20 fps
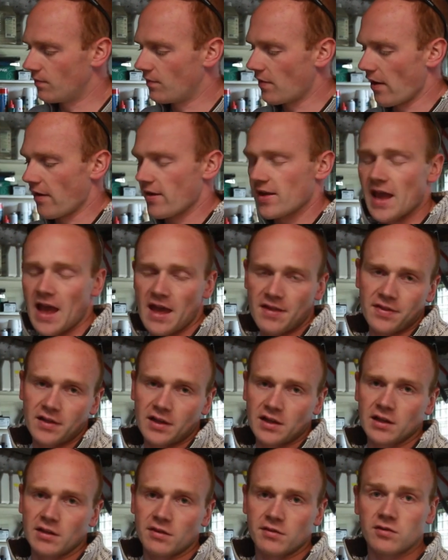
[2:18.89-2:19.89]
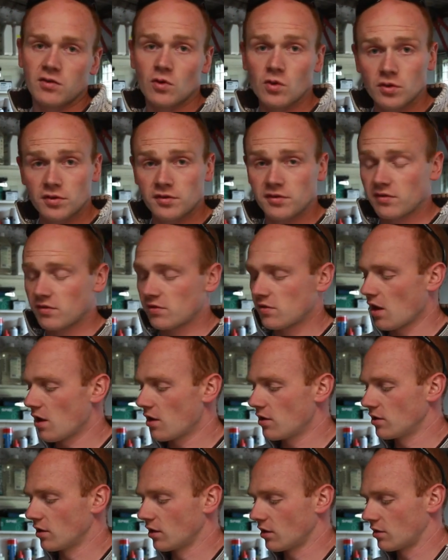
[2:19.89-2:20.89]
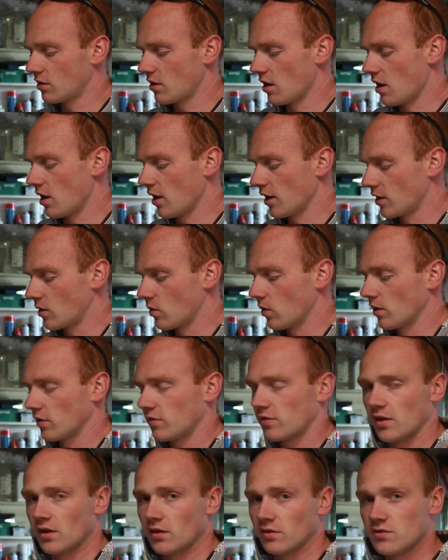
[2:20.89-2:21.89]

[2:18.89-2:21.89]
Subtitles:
very ethically sourced stone and high quality.